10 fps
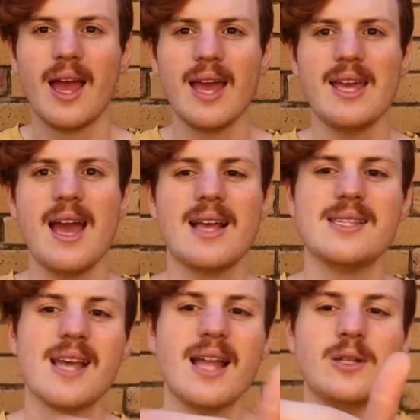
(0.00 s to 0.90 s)
he
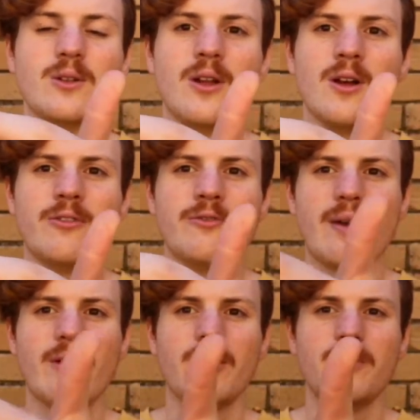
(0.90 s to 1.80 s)
has a little
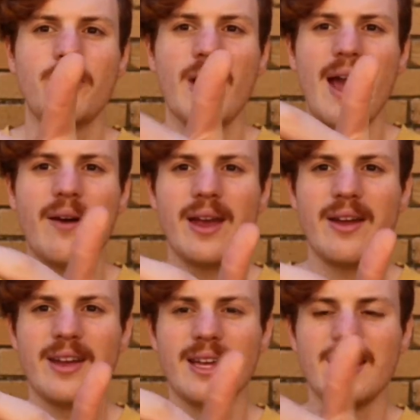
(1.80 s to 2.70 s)
furrowed brow
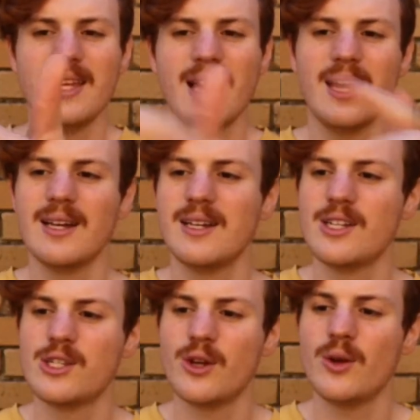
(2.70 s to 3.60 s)
area here.
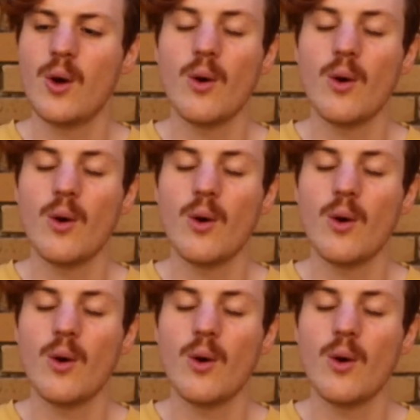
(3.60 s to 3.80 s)
So